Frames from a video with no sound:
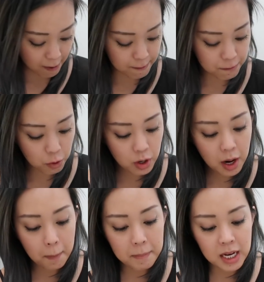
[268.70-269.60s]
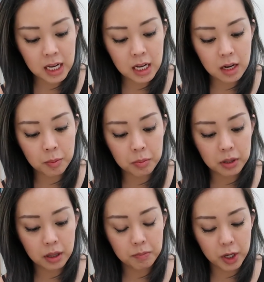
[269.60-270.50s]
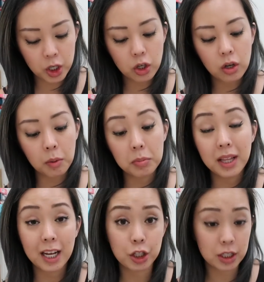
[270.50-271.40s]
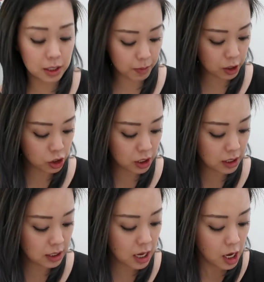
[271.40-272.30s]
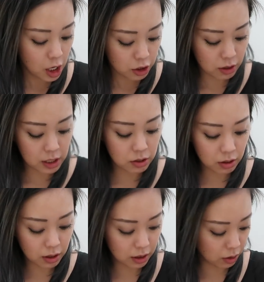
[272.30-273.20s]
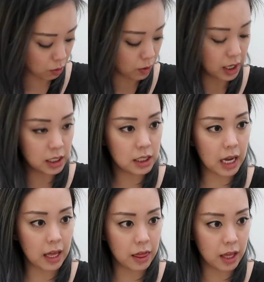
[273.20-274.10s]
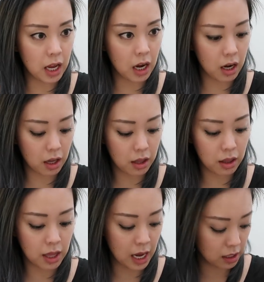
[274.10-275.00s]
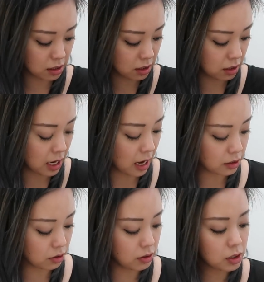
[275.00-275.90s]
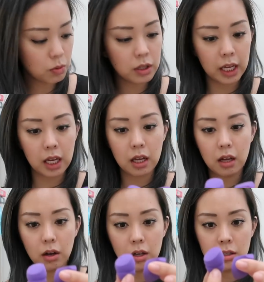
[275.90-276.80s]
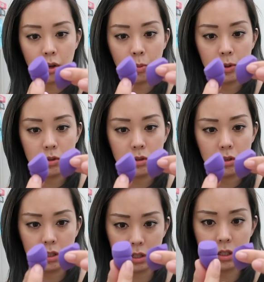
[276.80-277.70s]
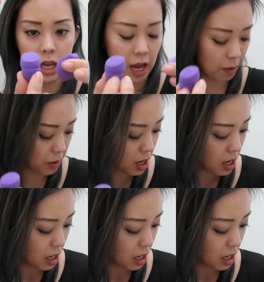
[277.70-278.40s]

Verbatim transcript: I have four mini comp miracle complexion sponges. So these are the little ones, I think that, yeah, so this one like is almost, it's the same.